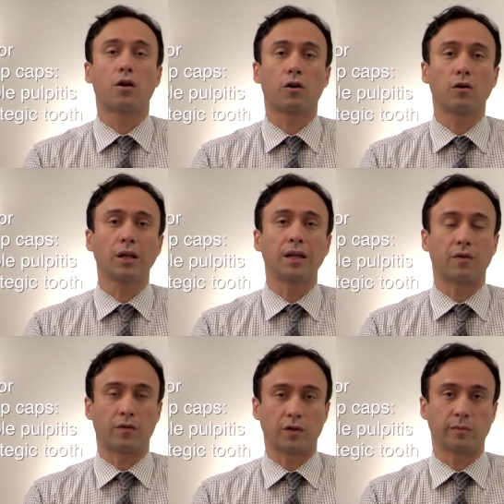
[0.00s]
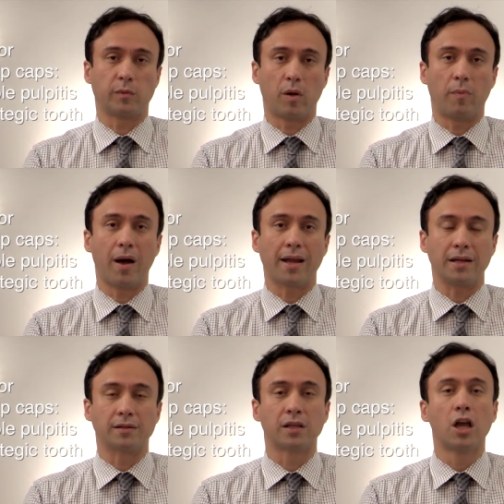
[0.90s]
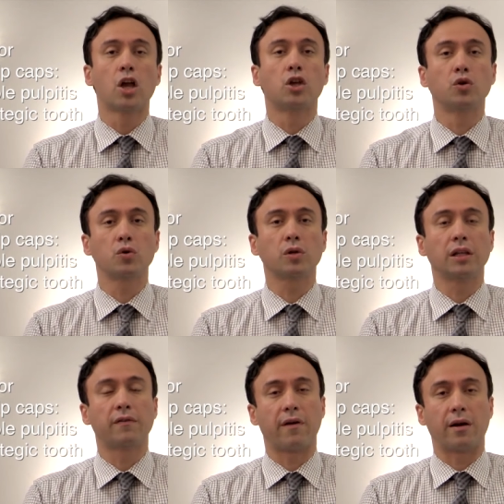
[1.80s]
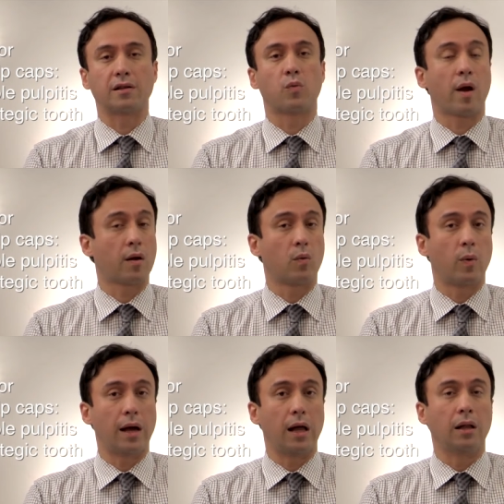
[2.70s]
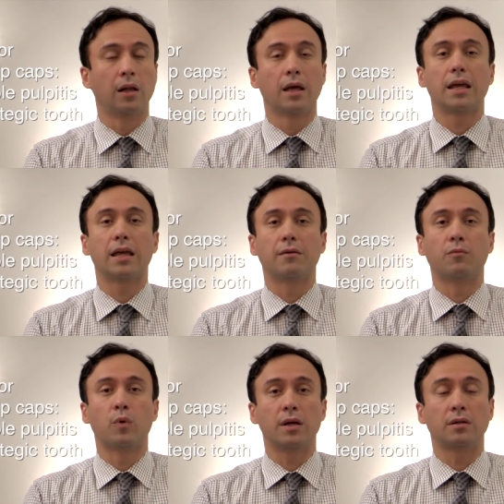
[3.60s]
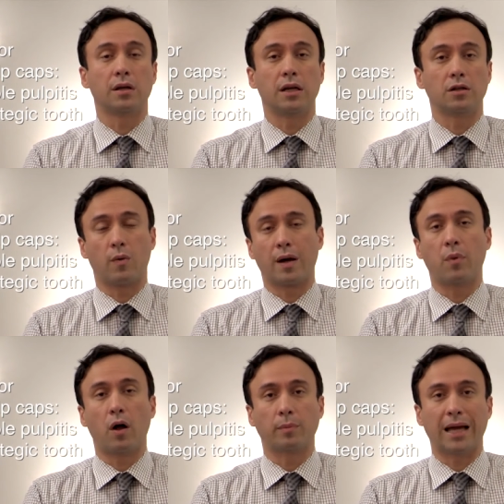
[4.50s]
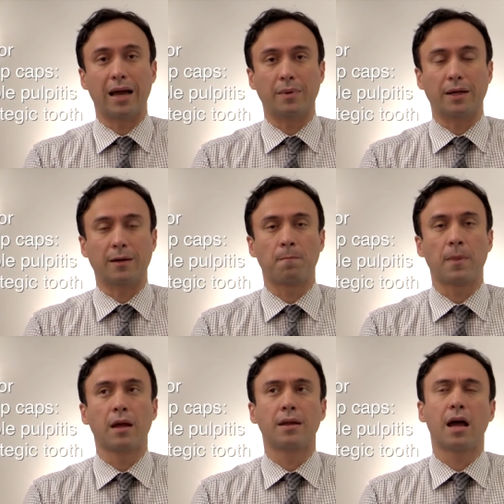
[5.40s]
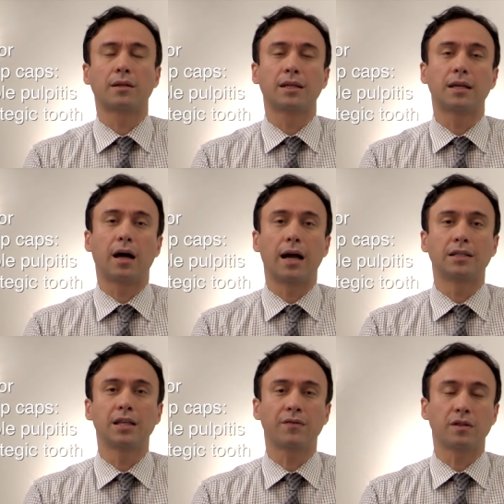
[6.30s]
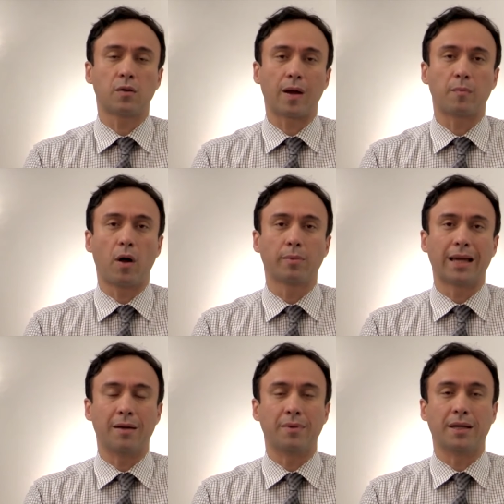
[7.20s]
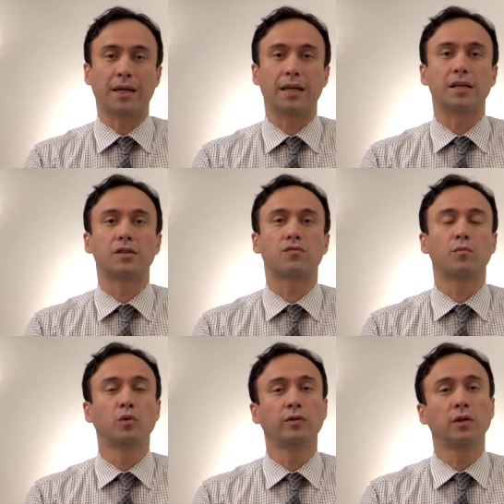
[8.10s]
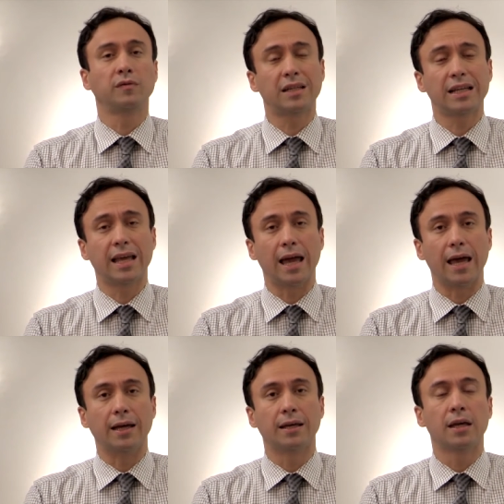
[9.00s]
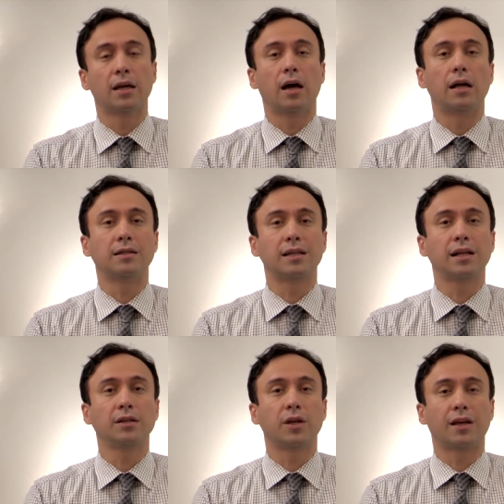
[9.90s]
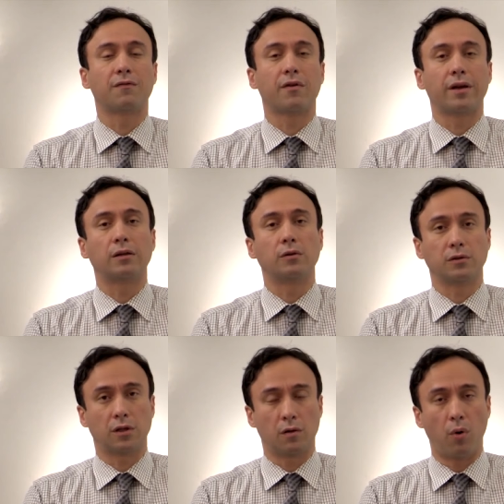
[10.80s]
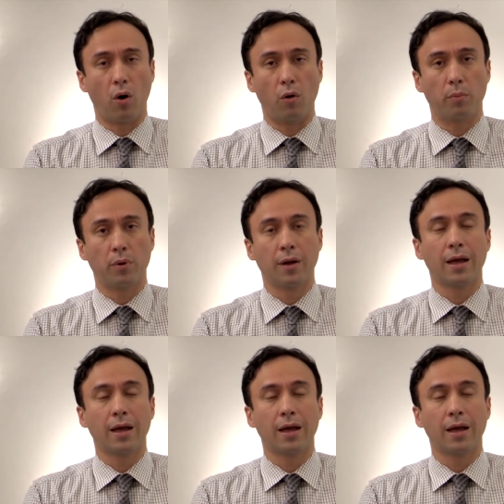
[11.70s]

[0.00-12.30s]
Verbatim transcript: early reversible pulpitis usually fares very well with indirect pulp capping. Now, the idea of indirect pulp capping is removal of the decay until you get very close to the pulp.